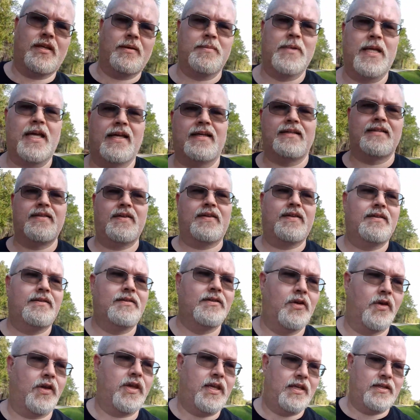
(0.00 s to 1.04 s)
I'm not
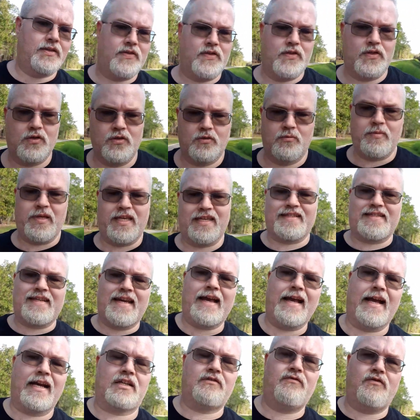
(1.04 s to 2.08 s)
looking to be
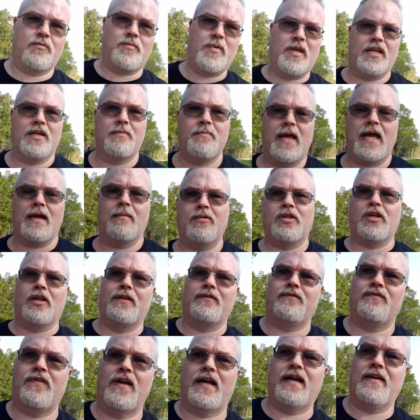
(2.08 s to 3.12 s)
attacked for being a Babylon
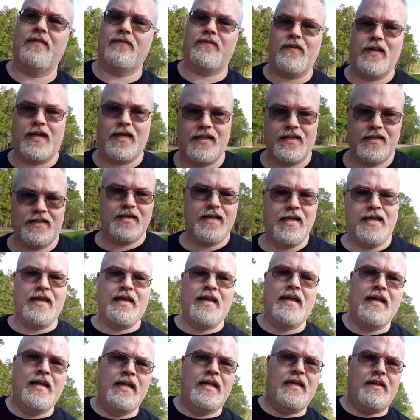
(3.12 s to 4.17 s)
5
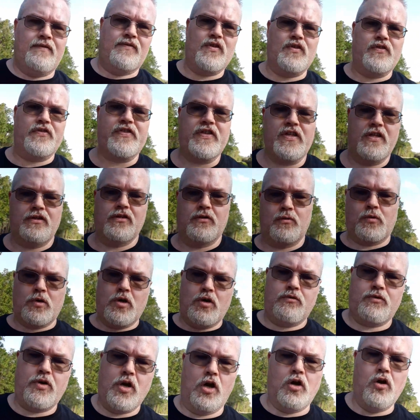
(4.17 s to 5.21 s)
fan. If you've seen The
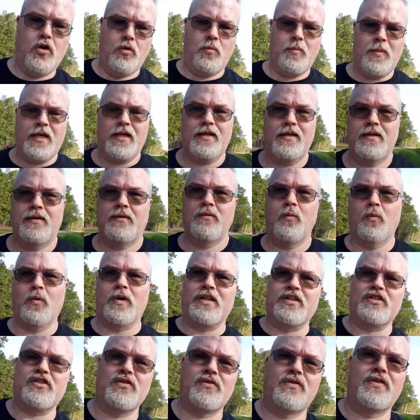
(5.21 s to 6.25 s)
Road Home, what
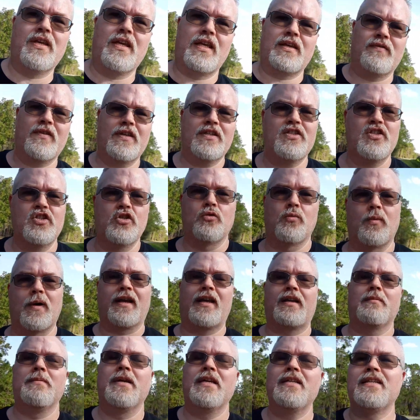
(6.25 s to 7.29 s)
did you think of it? Do you
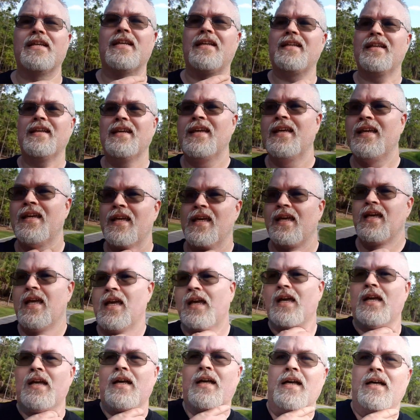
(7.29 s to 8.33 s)
recommend
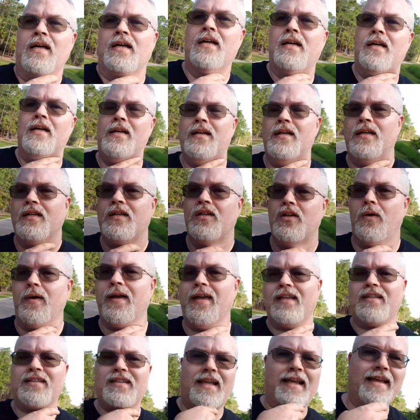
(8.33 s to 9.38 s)
it? Go
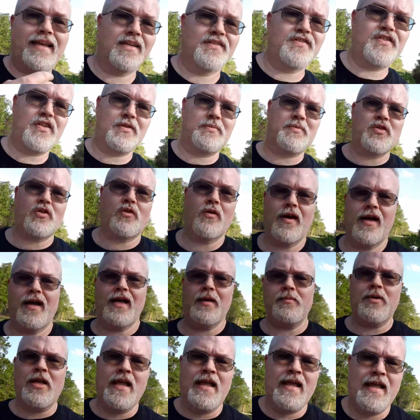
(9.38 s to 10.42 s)
ahead and like and
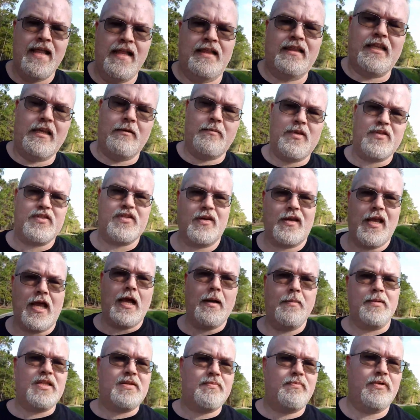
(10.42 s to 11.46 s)
subscribe. Leave me some
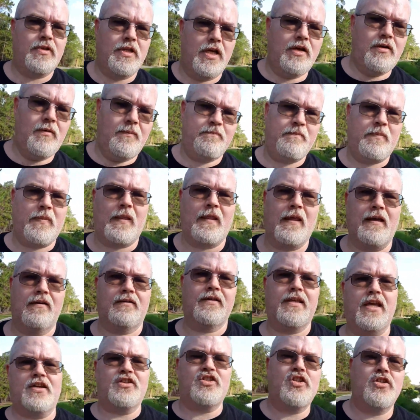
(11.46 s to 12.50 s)
comments below, and we'll
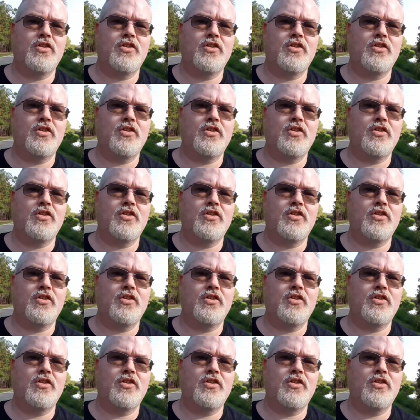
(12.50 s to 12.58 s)
catch